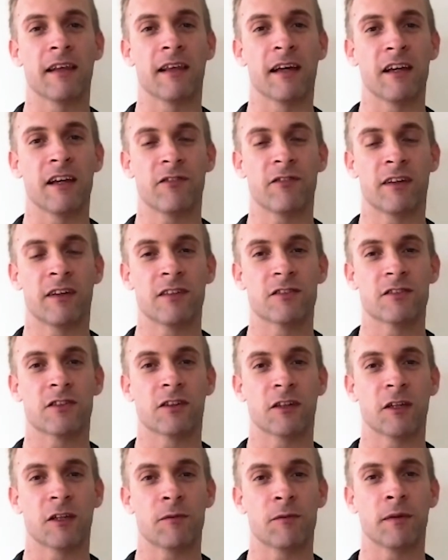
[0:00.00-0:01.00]
And it's
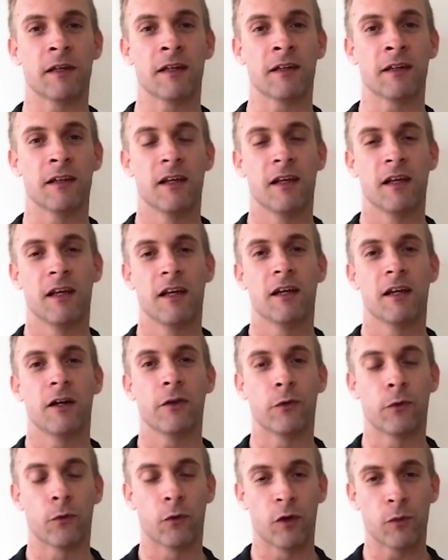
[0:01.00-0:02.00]
certainly been a
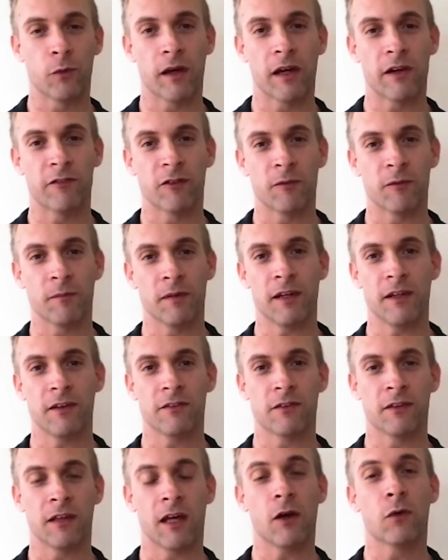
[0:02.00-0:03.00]
doorway for me to
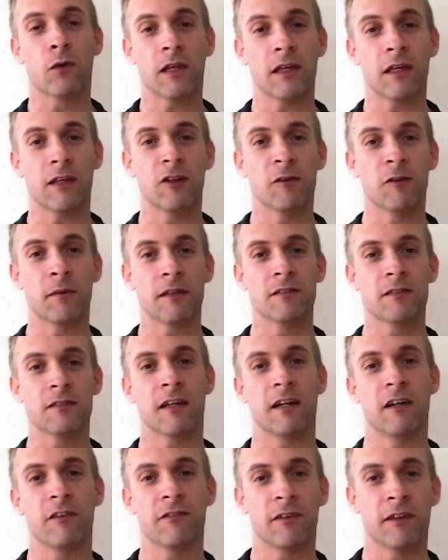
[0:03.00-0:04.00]
not only heal
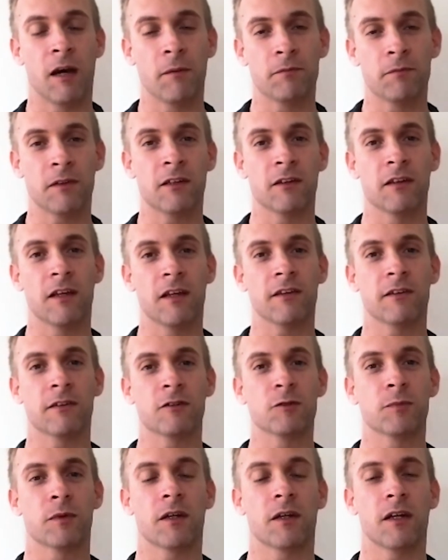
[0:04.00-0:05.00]
myself and help to heal others,
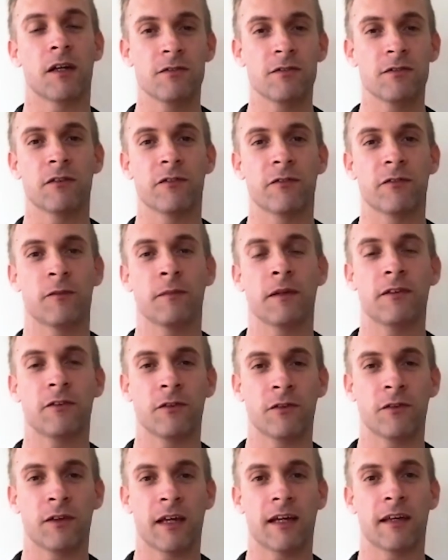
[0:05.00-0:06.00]
but also for me to
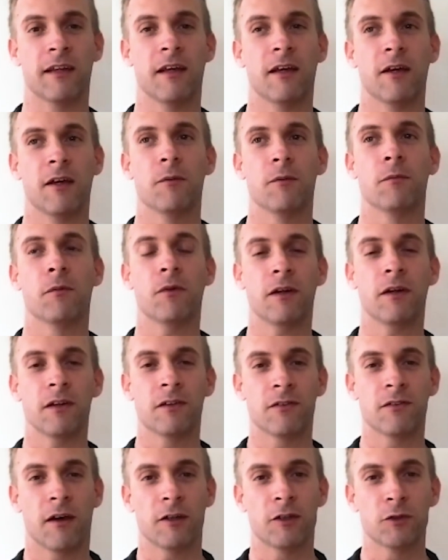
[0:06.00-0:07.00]
get more in
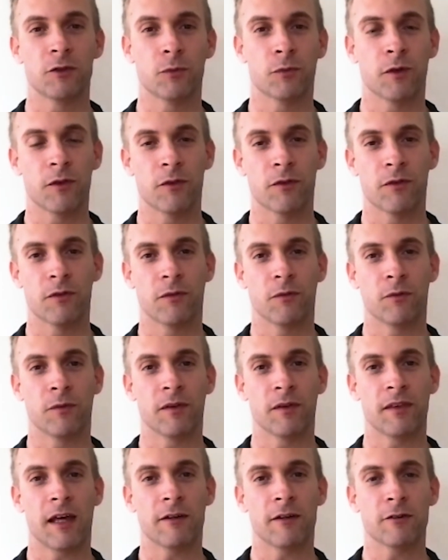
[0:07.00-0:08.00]
touch with
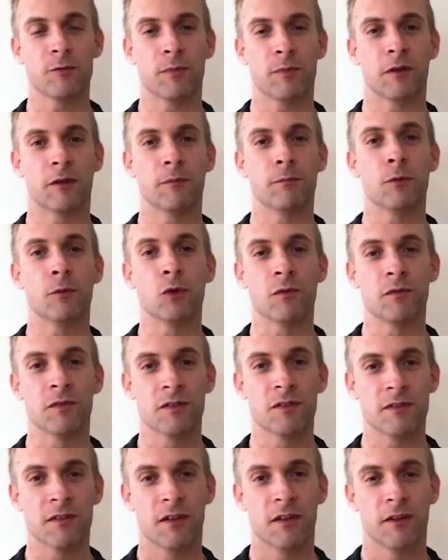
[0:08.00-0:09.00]
how Spirit moves
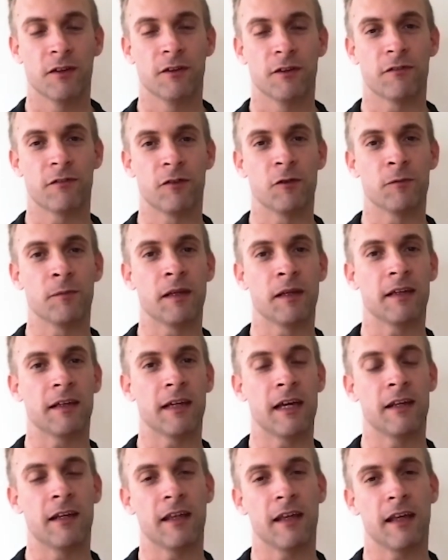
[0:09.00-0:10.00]
through me
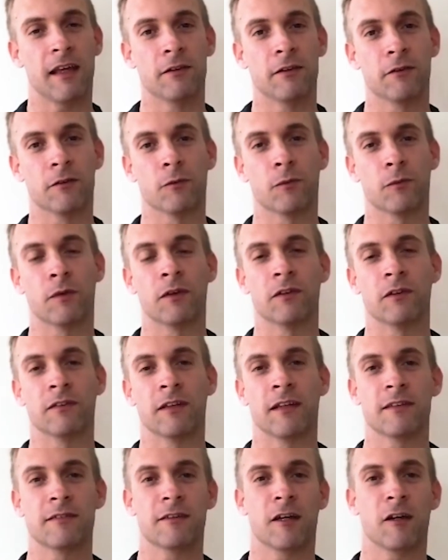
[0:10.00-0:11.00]
into the world. And
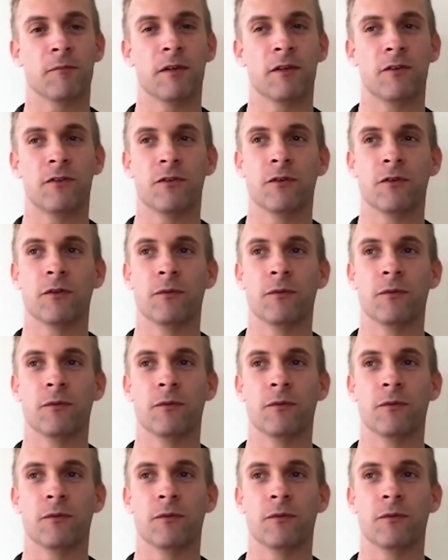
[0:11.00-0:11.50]
it's helped me to